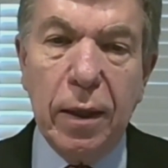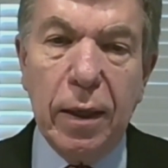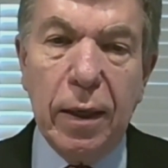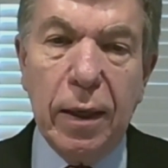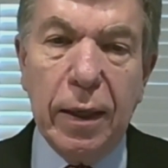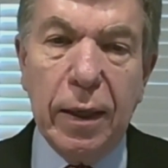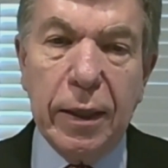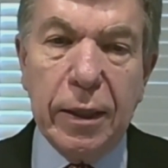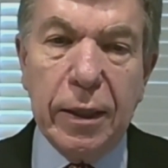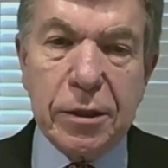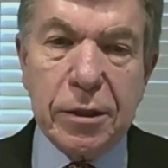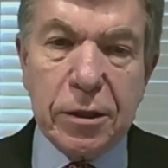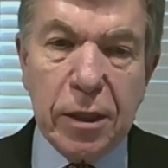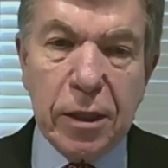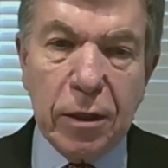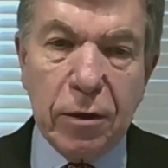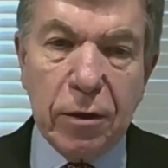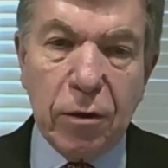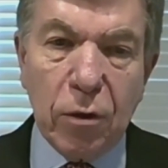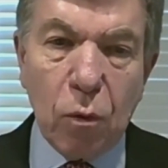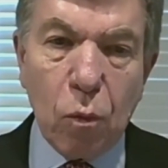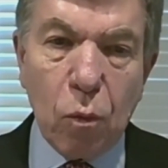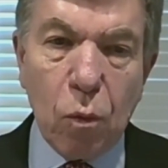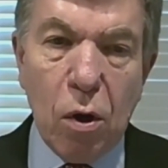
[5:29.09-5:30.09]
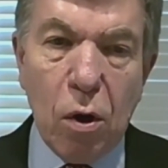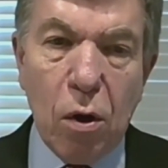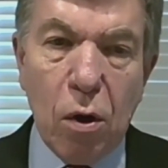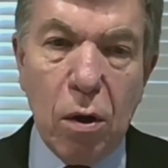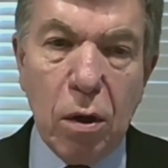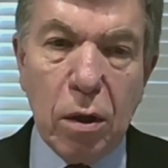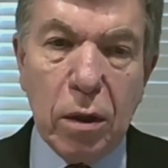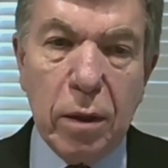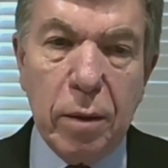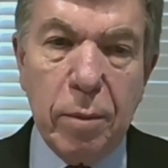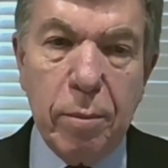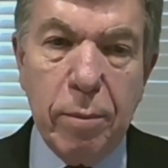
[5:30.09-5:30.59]
Uh, it sent the
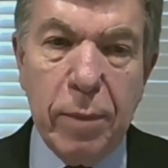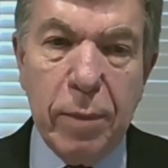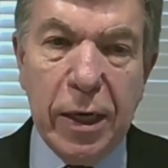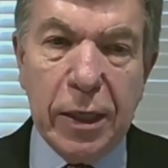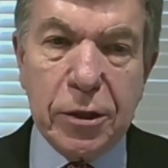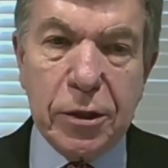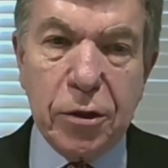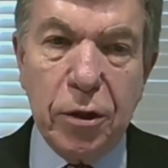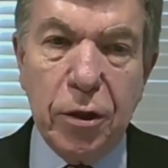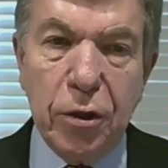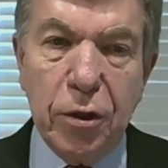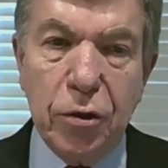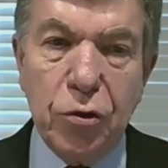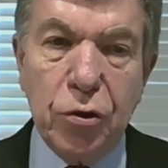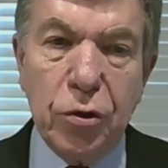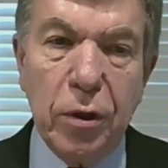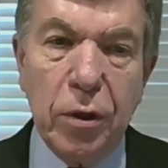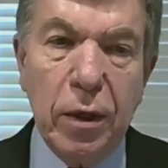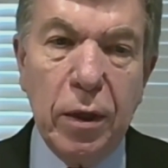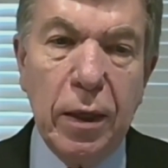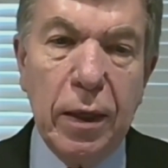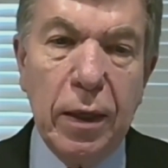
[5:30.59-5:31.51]
wrong message.